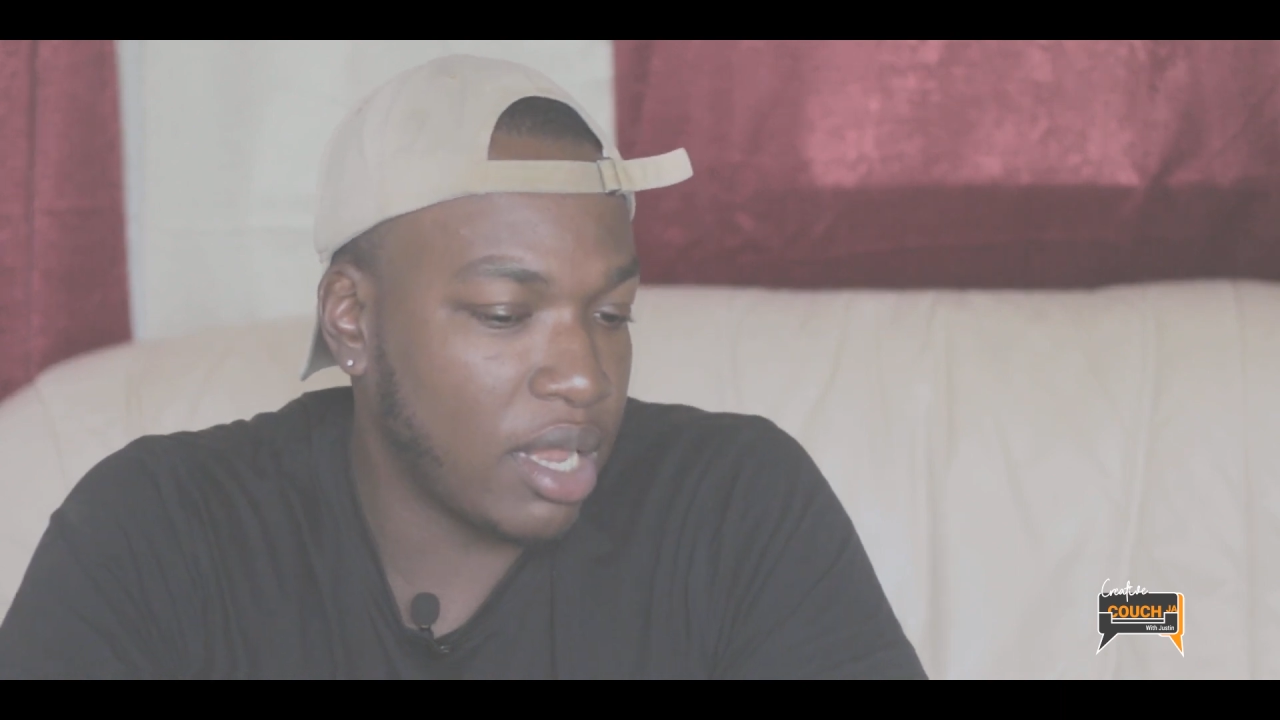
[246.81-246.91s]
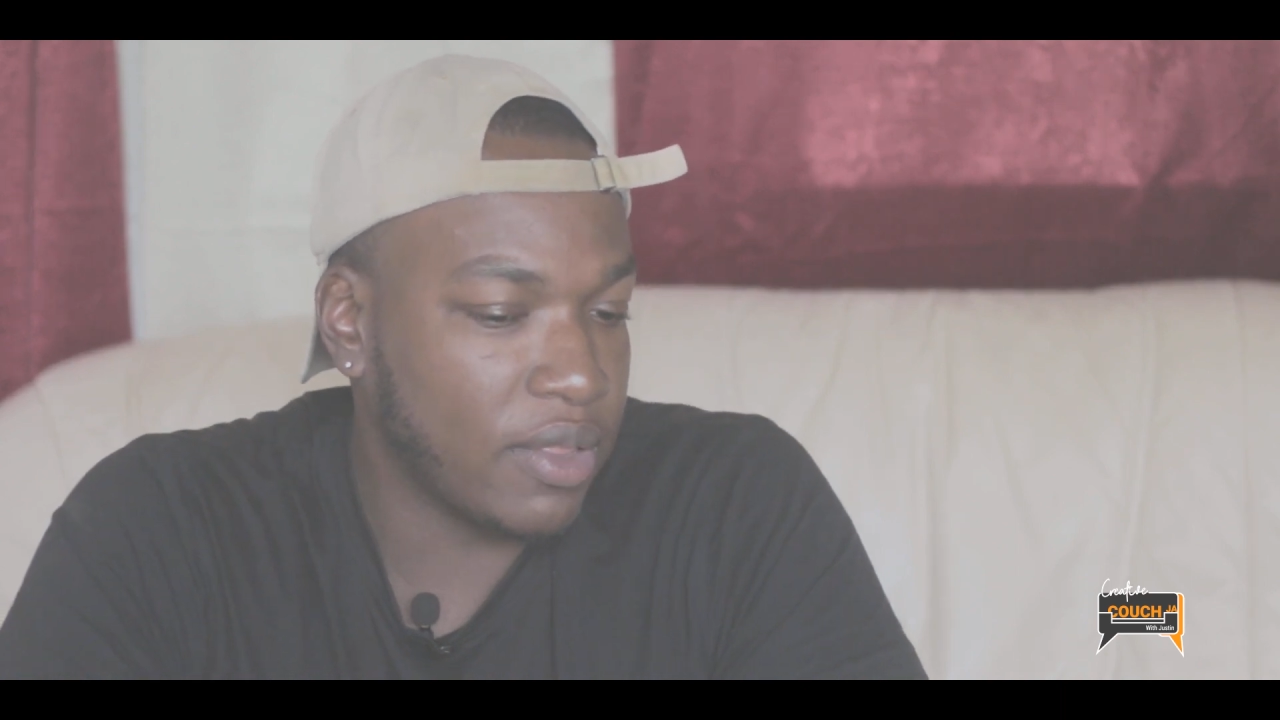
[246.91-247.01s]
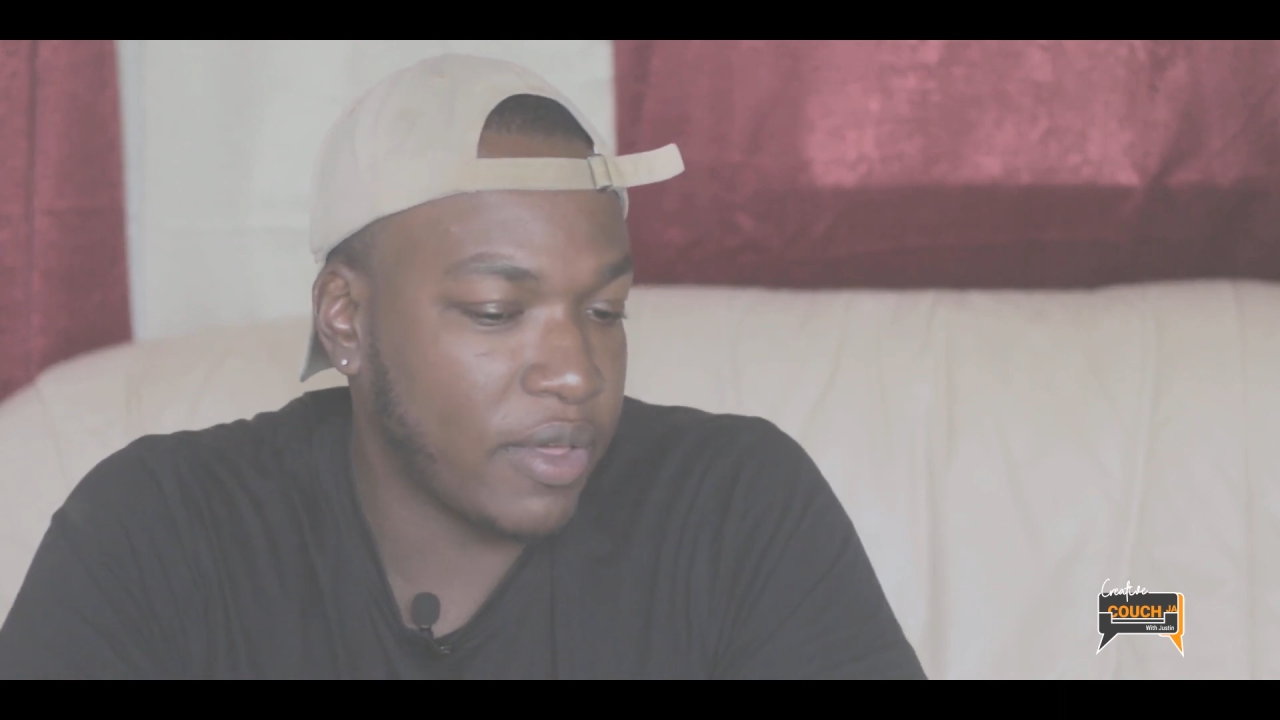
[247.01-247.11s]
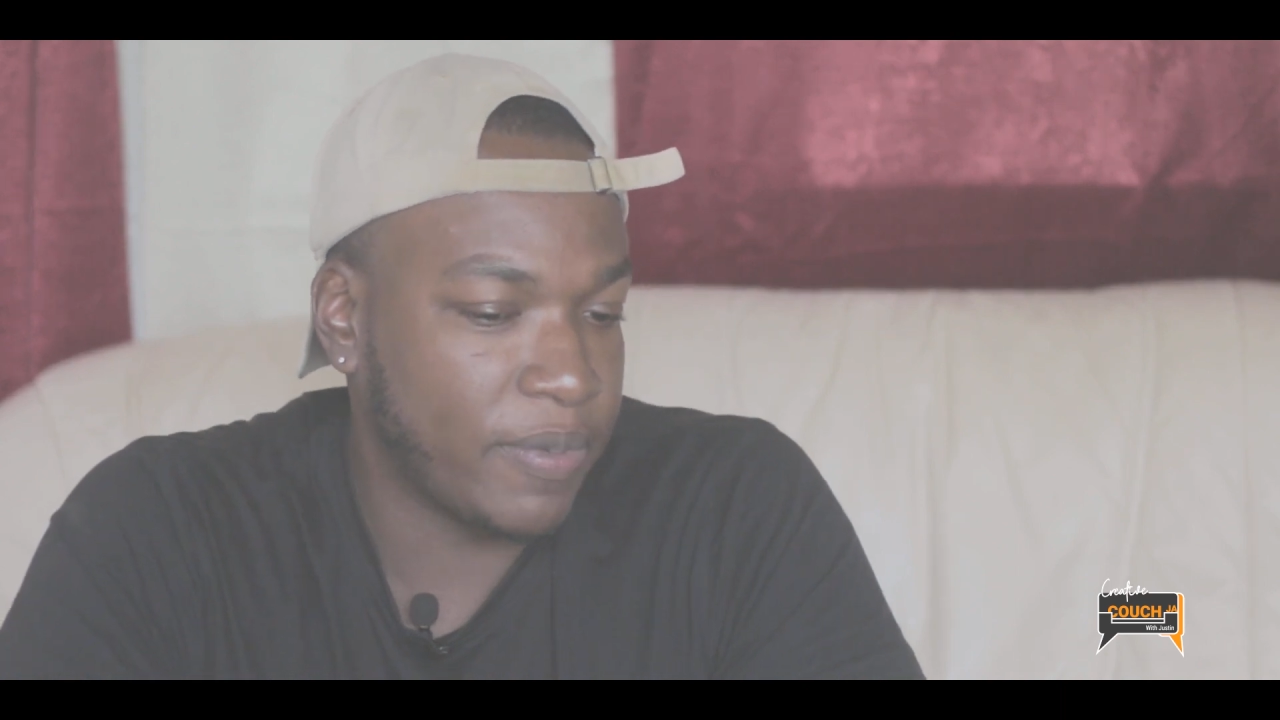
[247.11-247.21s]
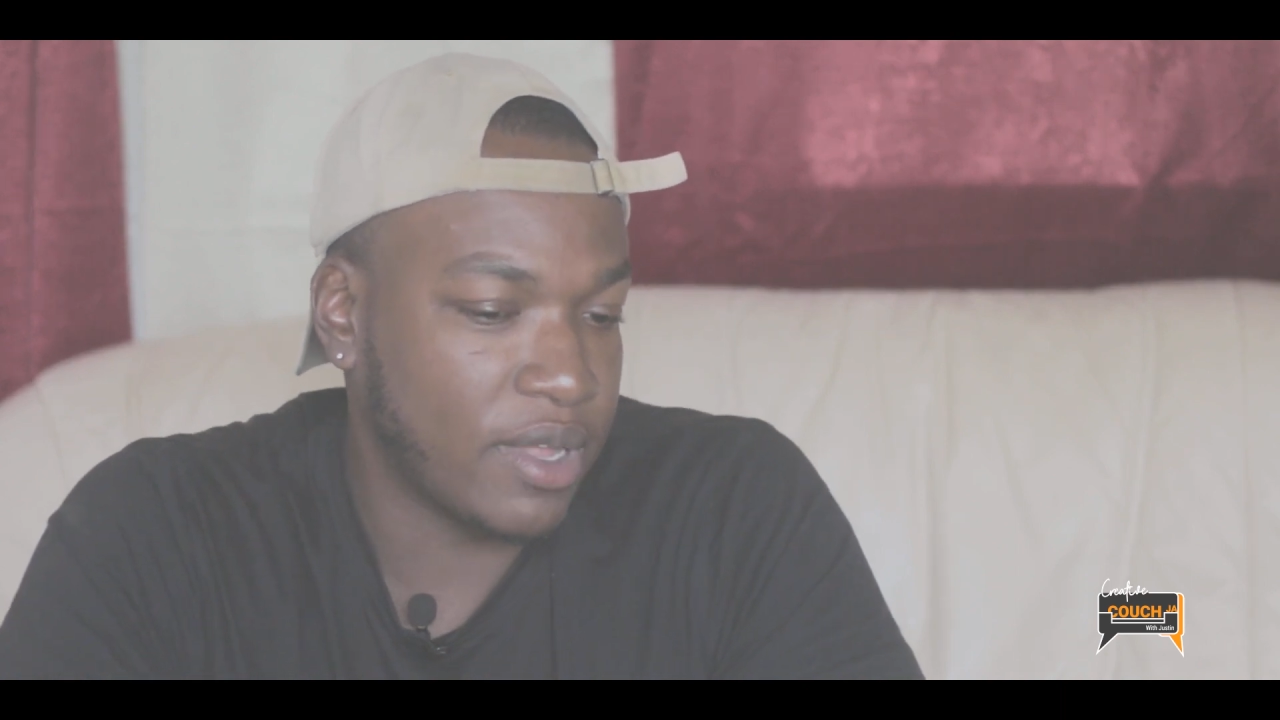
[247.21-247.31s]

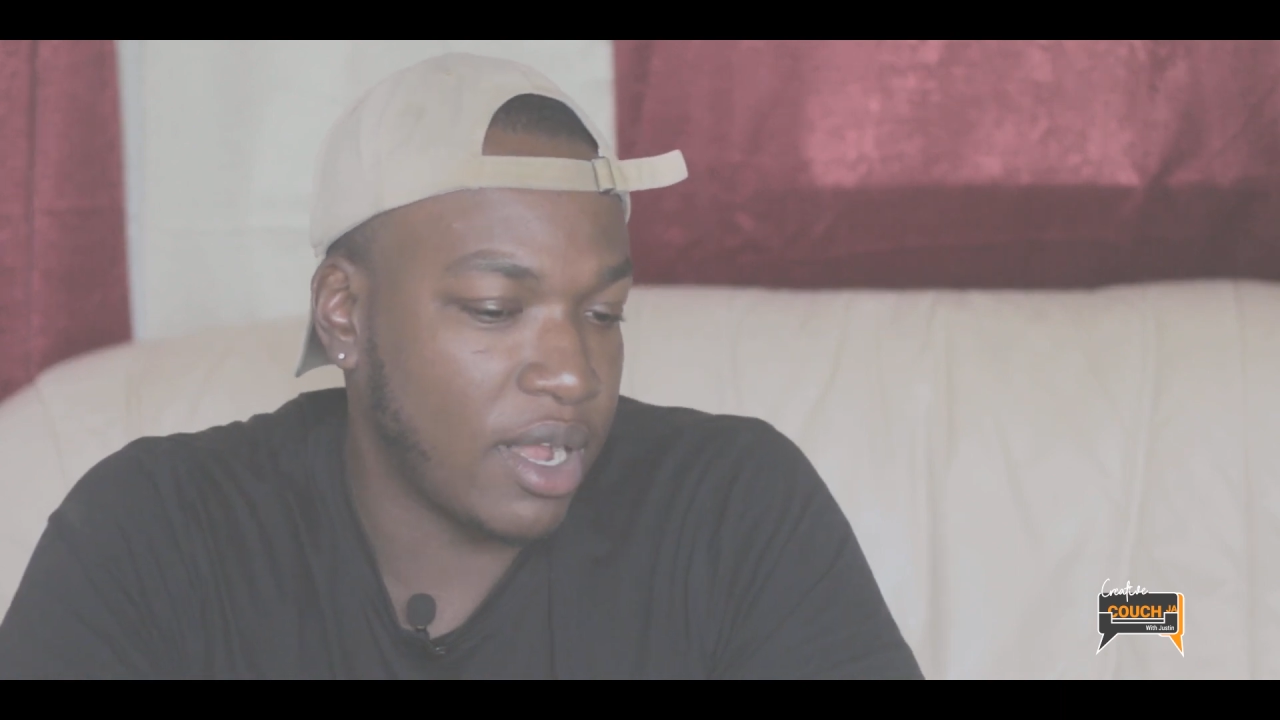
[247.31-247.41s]
concept